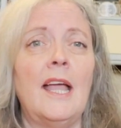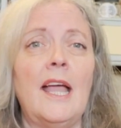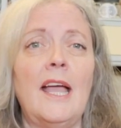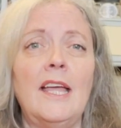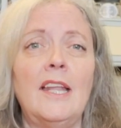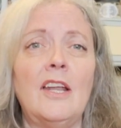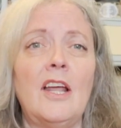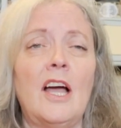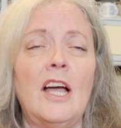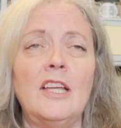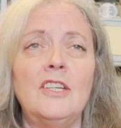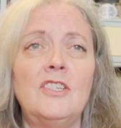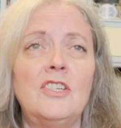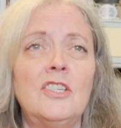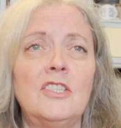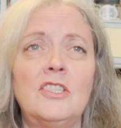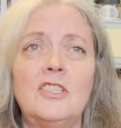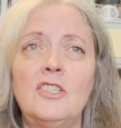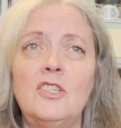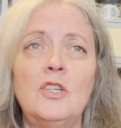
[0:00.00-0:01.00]
and I
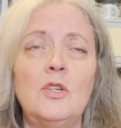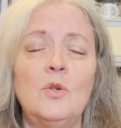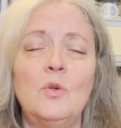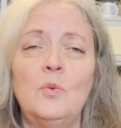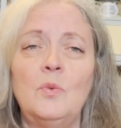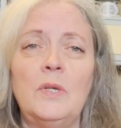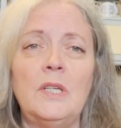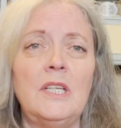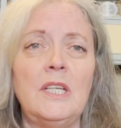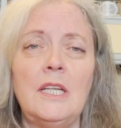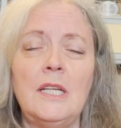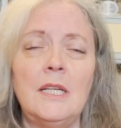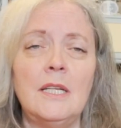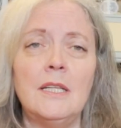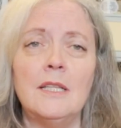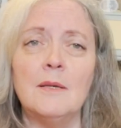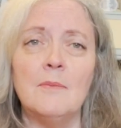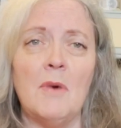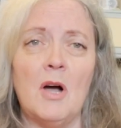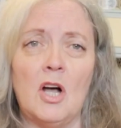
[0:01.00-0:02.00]
just knew we
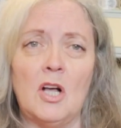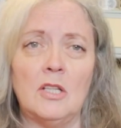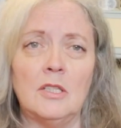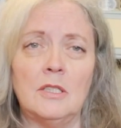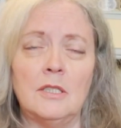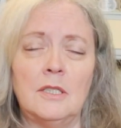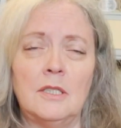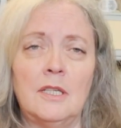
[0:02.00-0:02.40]
needed them all.